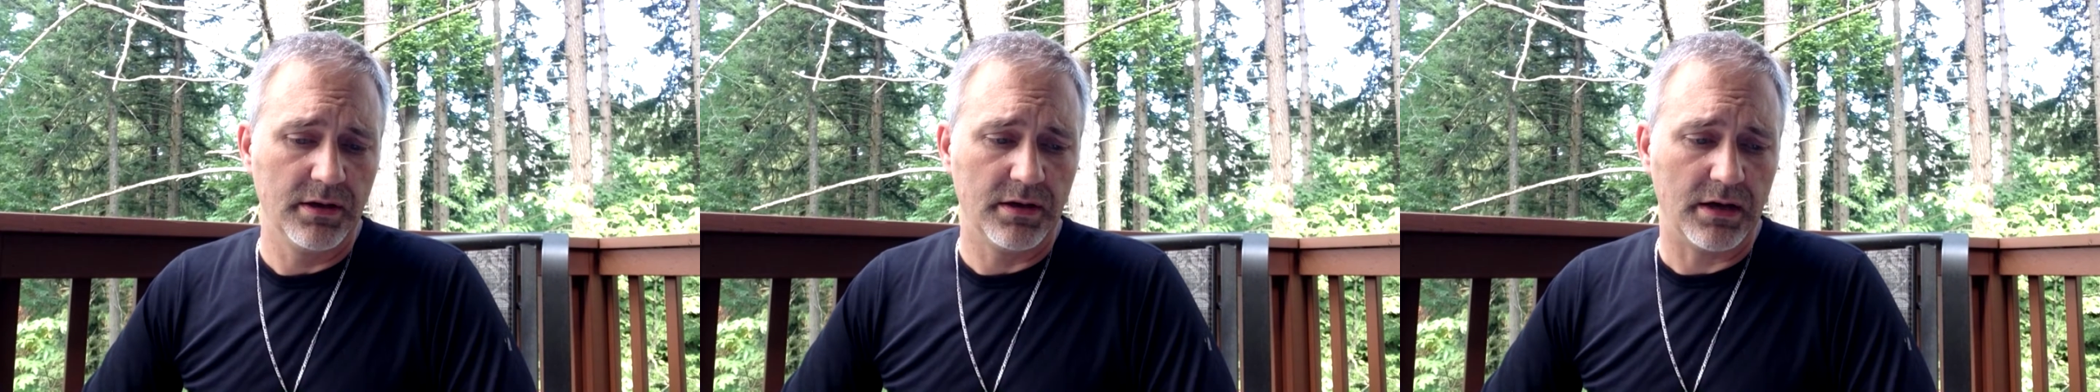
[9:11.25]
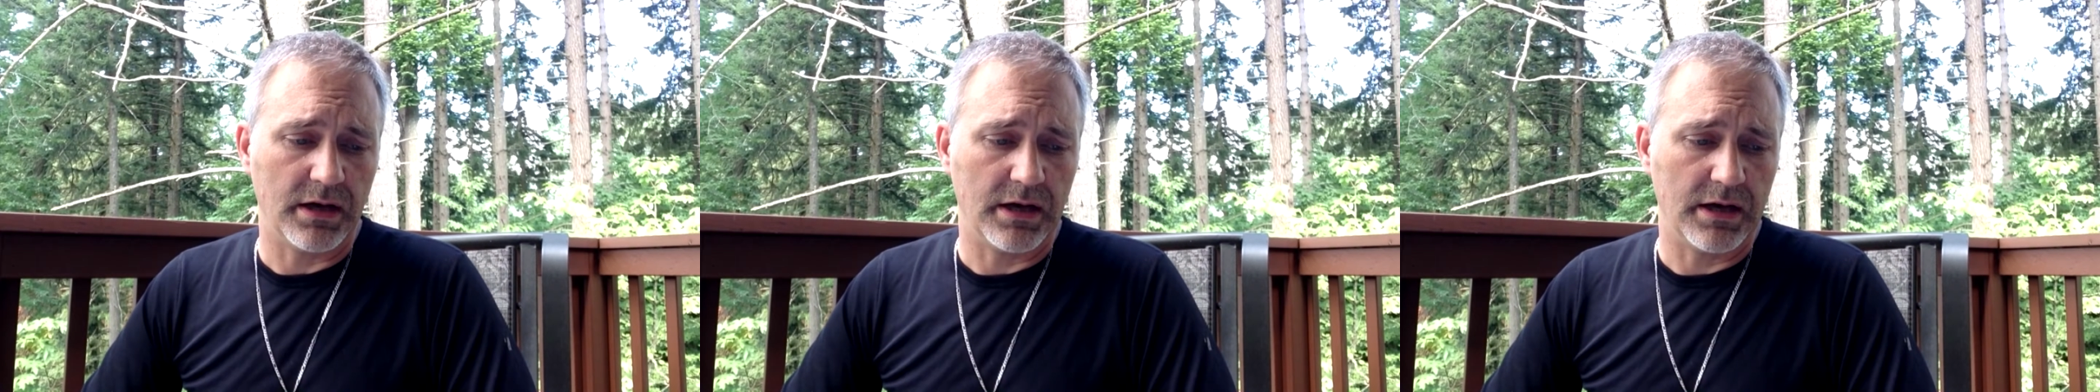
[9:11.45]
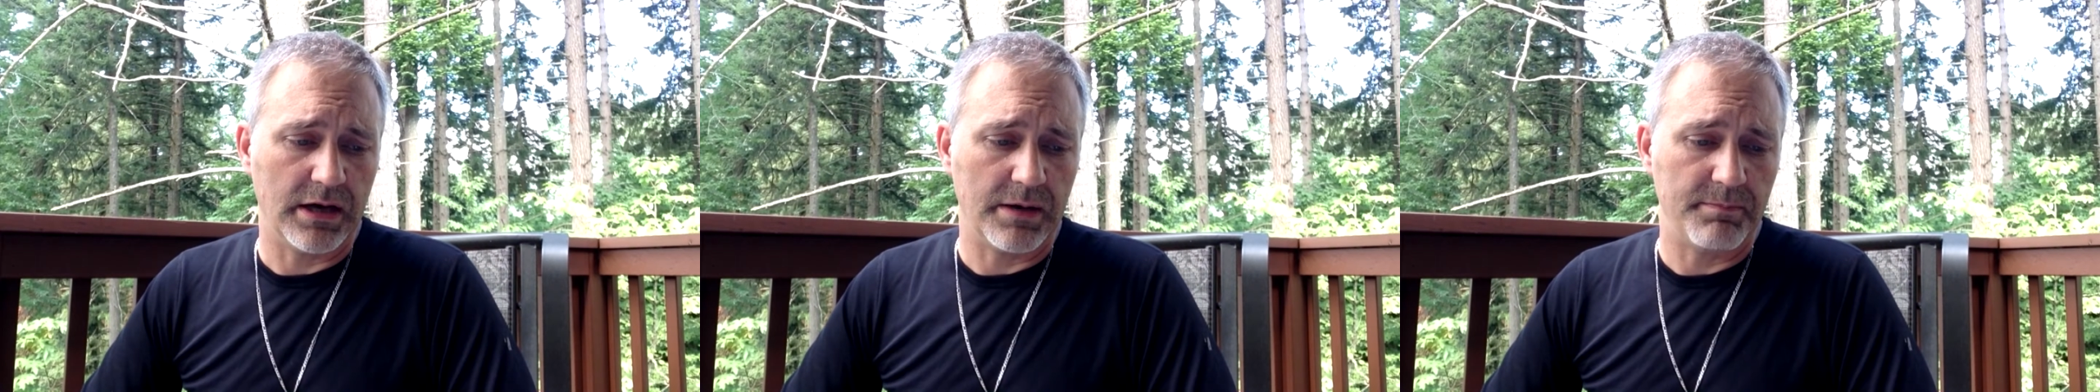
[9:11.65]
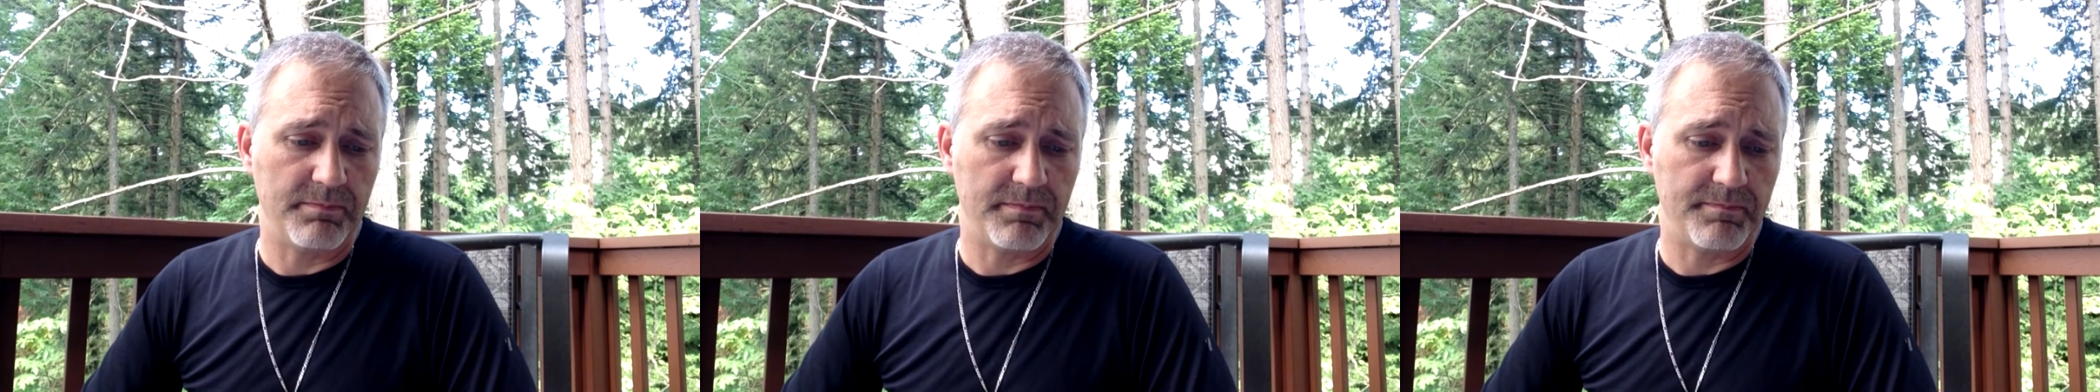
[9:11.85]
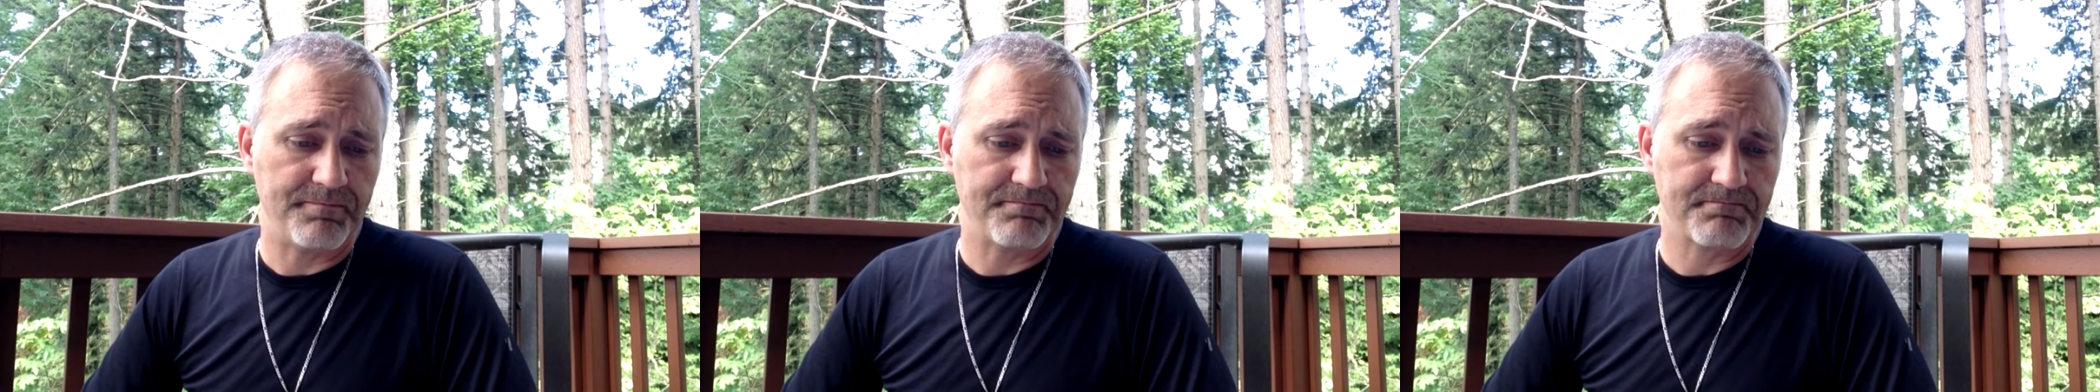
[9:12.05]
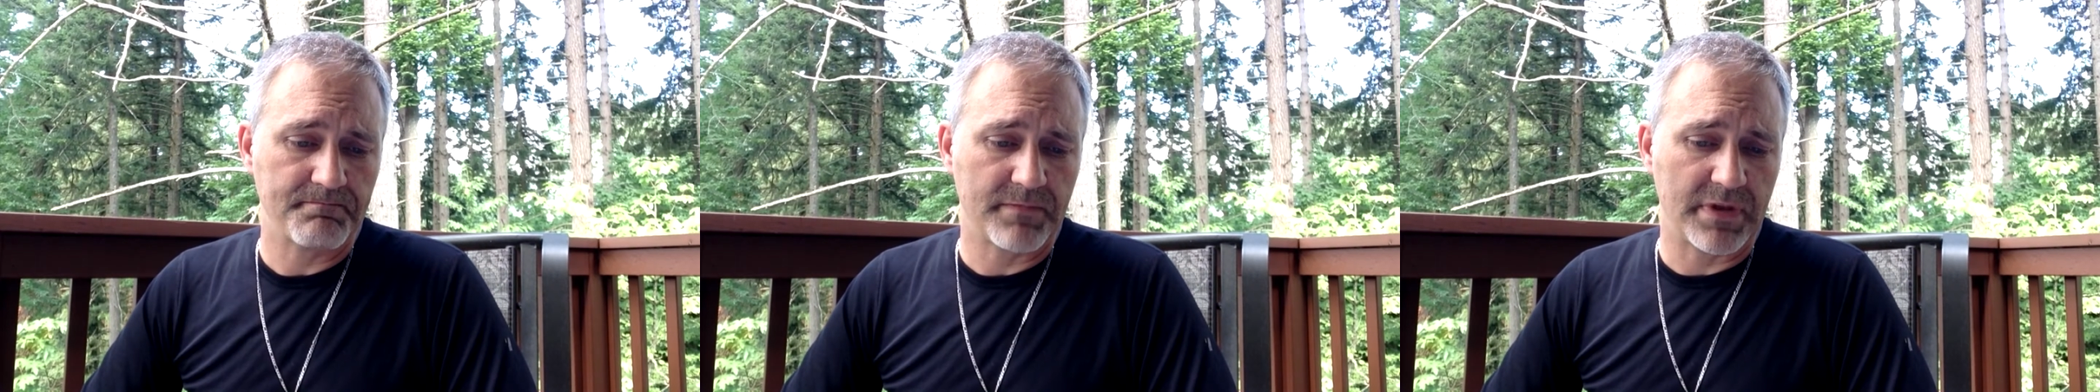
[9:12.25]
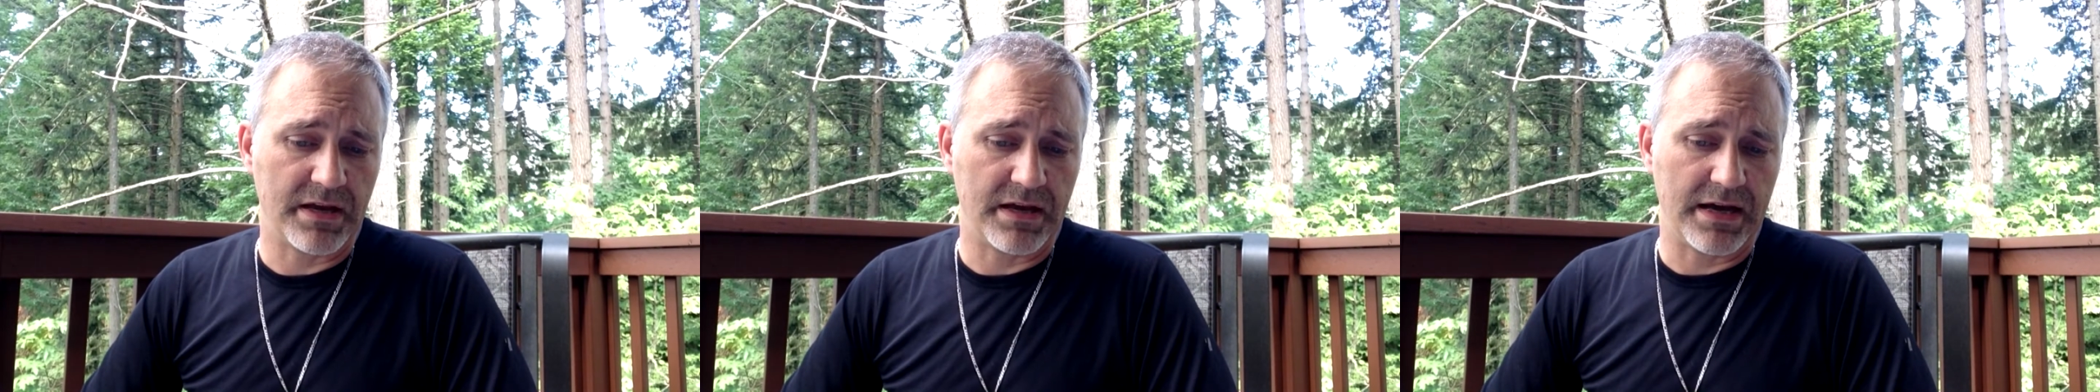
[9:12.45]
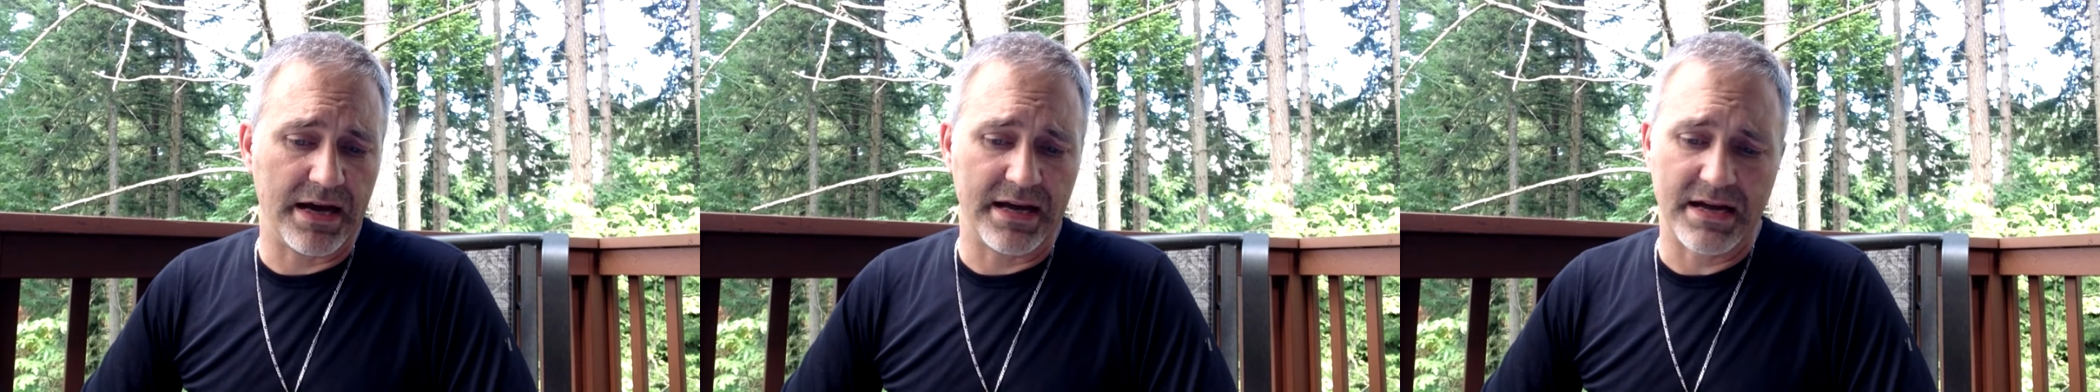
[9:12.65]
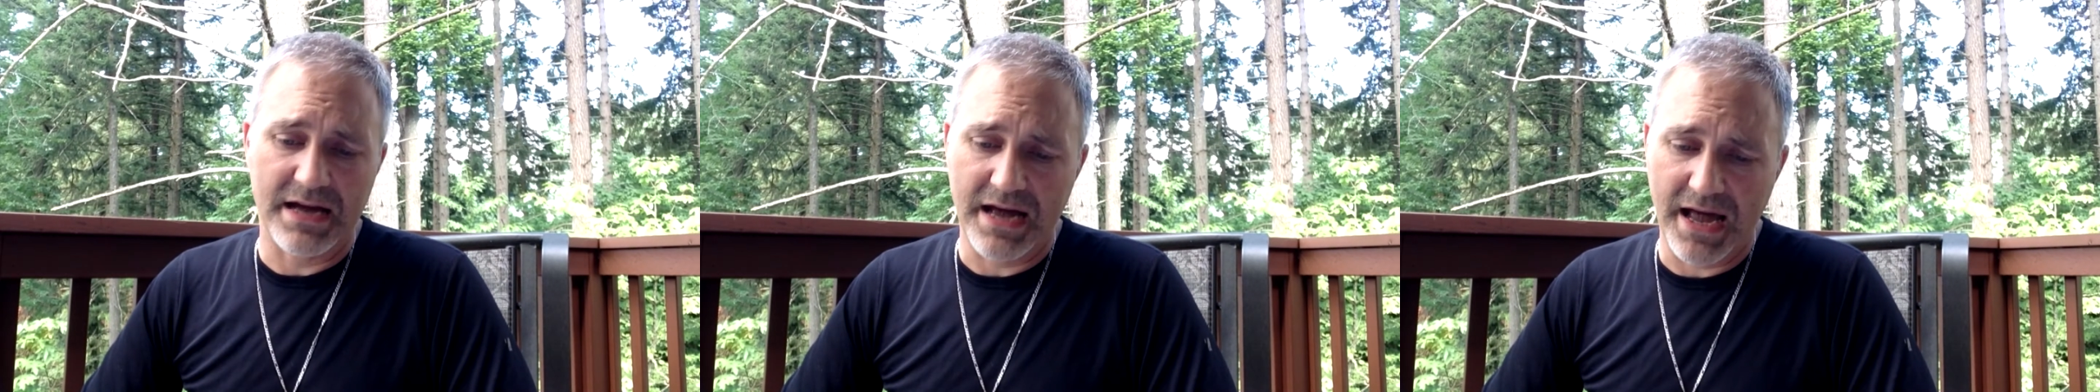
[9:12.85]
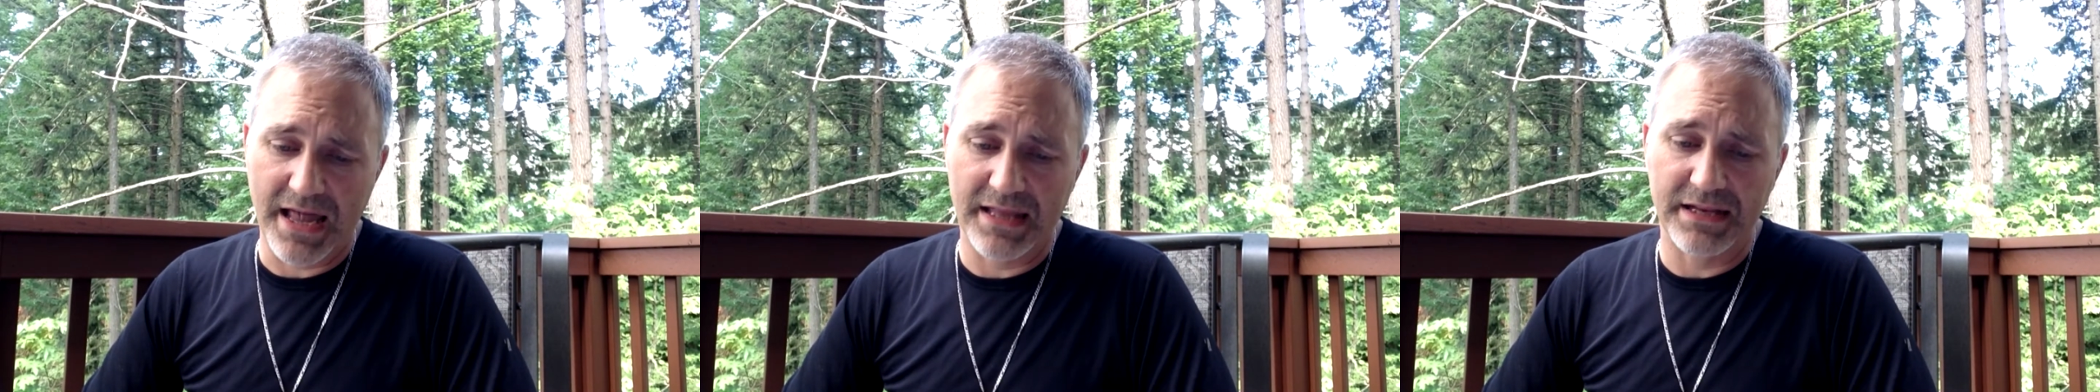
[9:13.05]
I
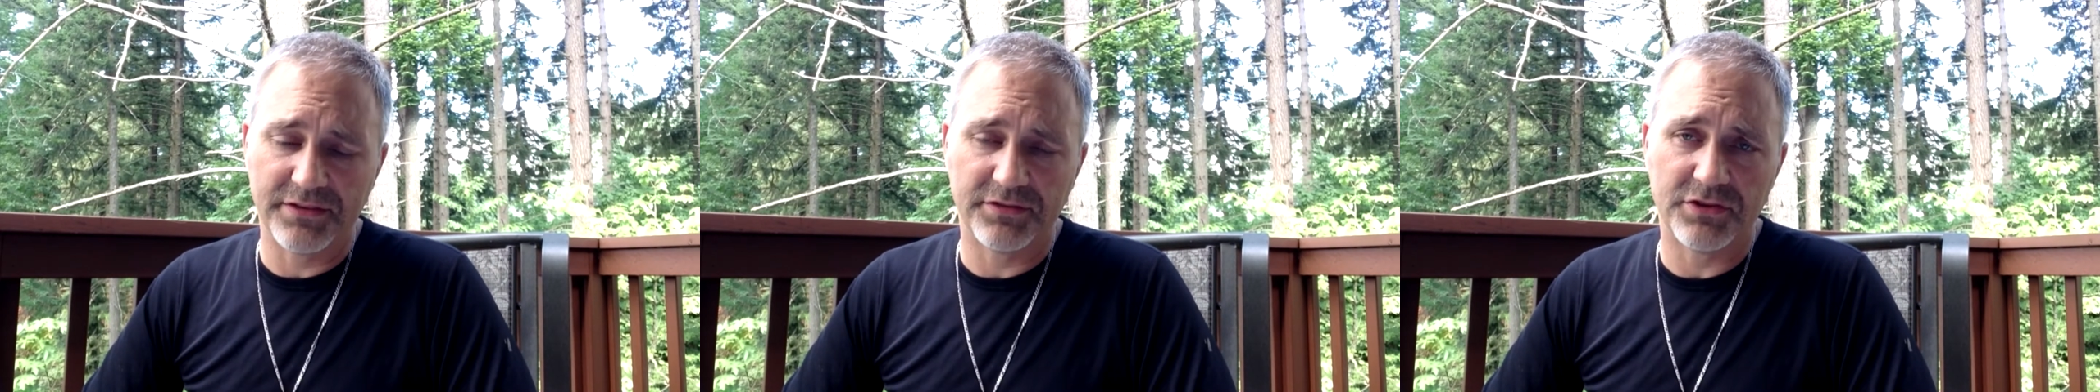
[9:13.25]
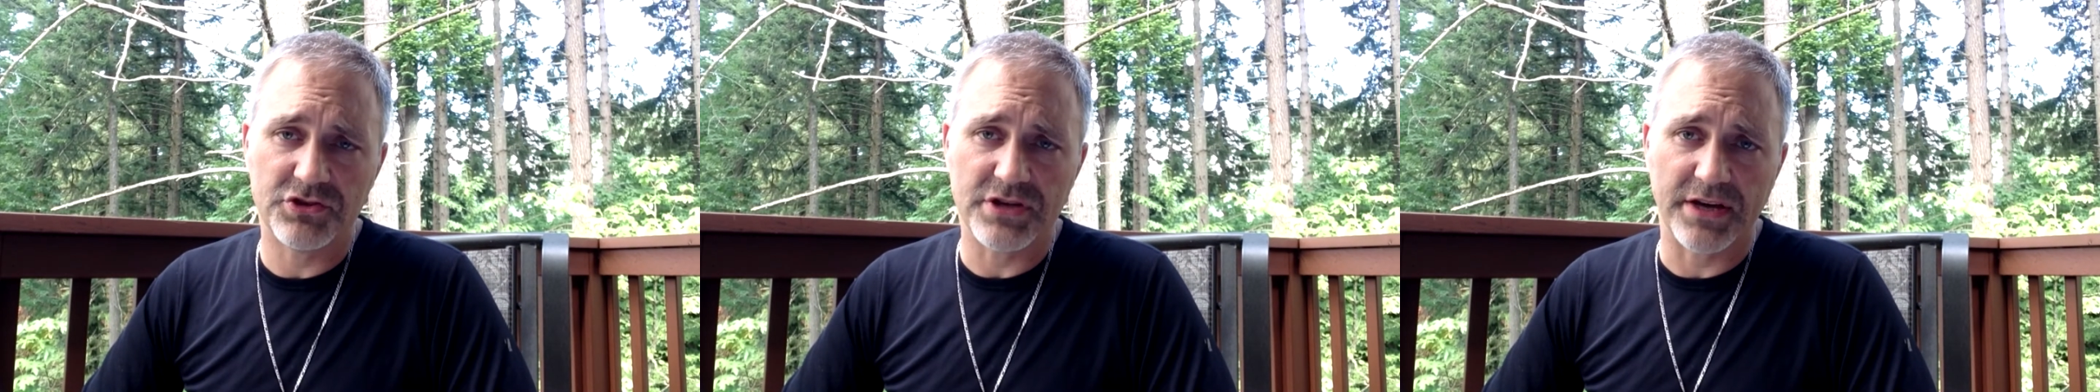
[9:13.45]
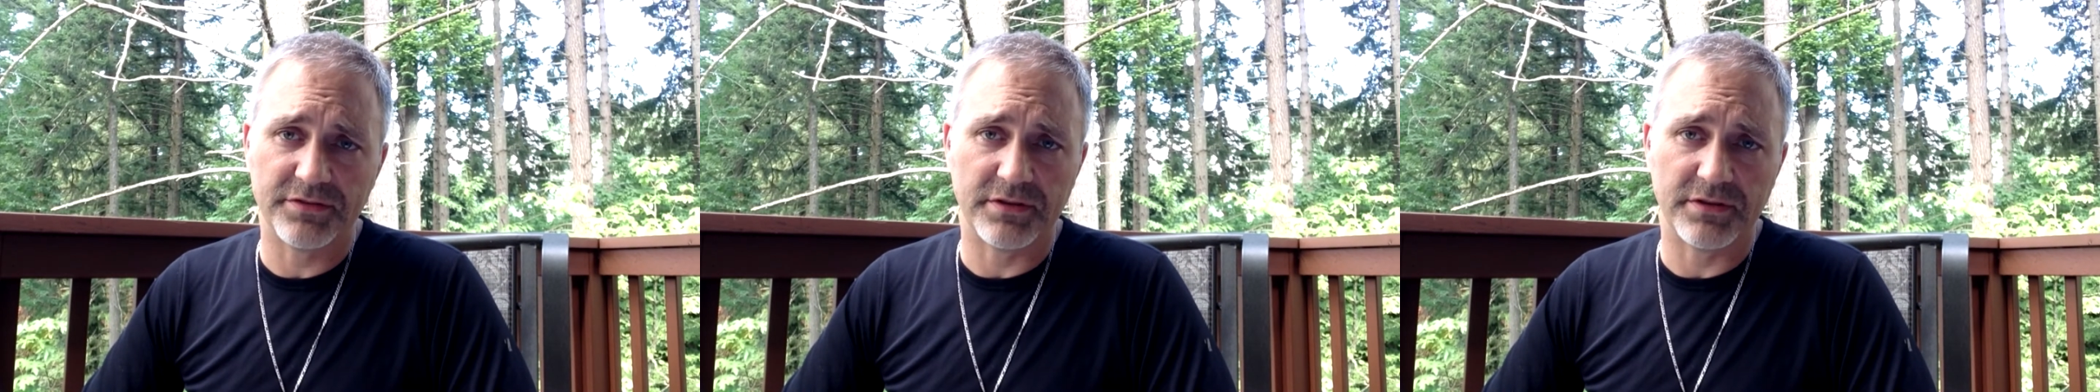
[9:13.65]
highly suggest,